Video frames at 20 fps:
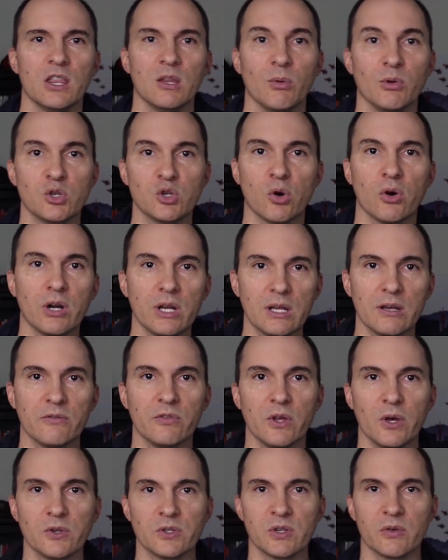The majority
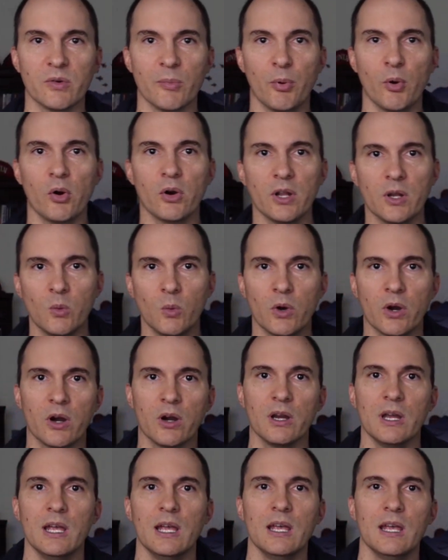of those that reported
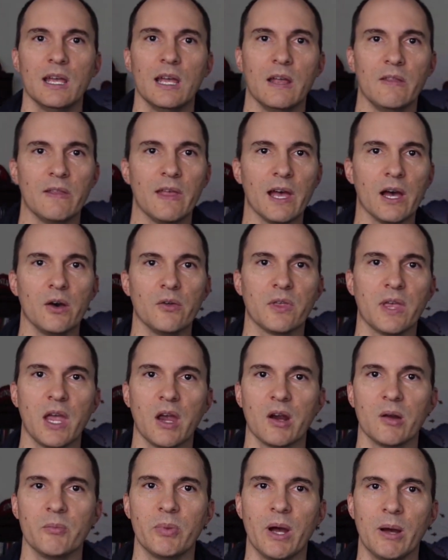were in the
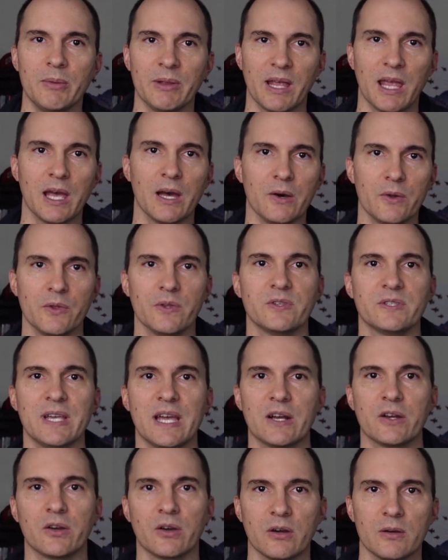healthcare and public health
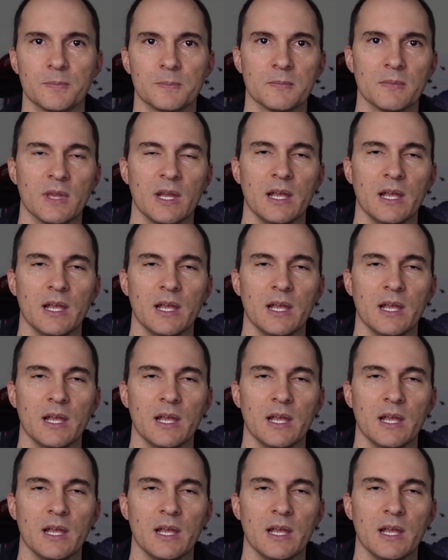sector.